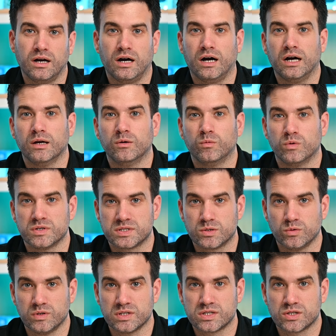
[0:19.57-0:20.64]
I was
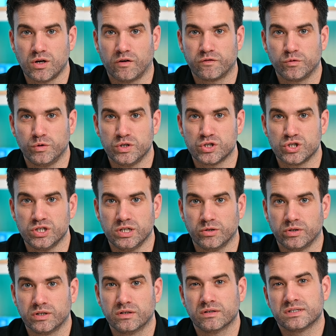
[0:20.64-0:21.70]
doing software
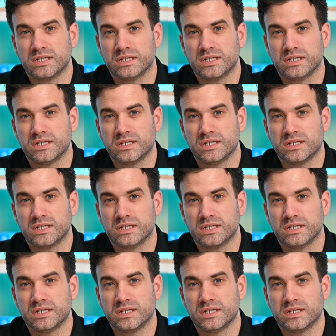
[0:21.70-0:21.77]
engineering.